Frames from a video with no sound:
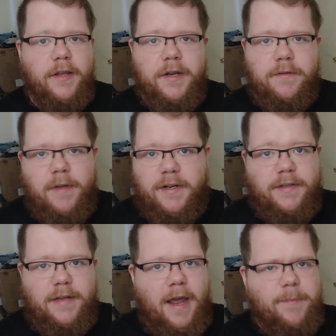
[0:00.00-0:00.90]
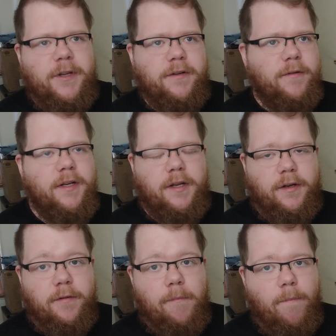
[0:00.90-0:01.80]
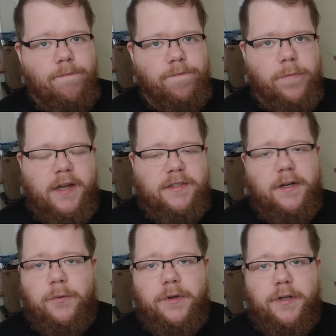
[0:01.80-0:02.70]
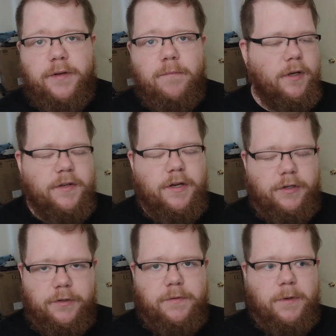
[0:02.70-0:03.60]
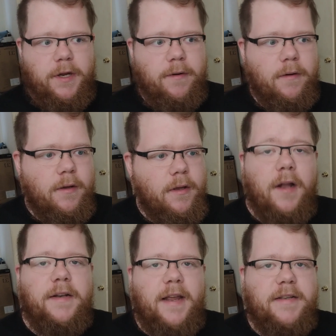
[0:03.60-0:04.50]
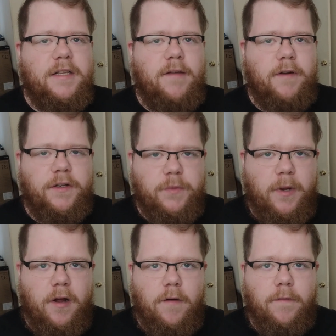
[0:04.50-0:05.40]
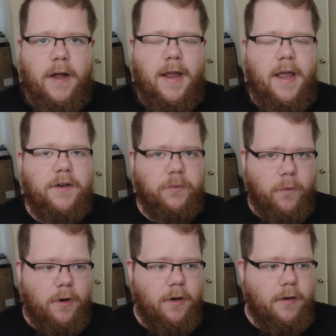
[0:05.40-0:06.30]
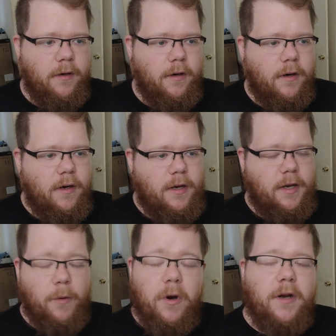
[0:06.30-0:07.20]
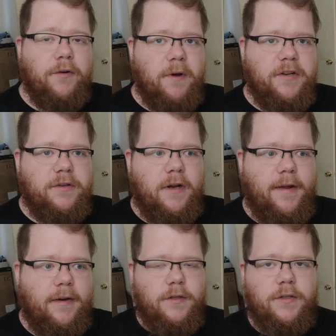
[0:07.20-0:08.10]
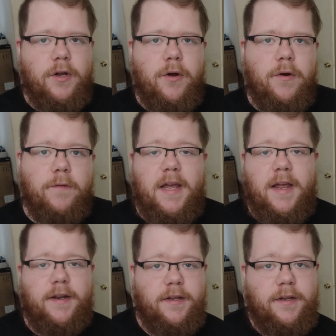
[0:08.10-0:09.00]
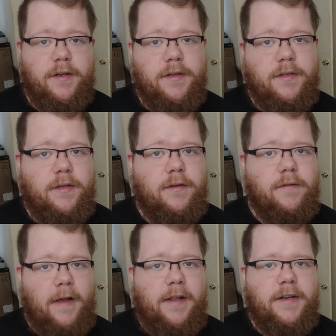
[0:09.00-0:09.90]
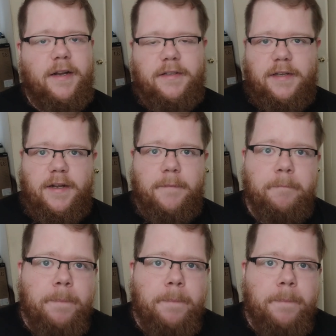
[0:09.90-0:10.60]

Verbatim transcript: They, they just happened, and I stuck with it. Continued to lose weight. On days 11 and 12, I had to work, and I work in a restaurant, so that is Valentine's Day.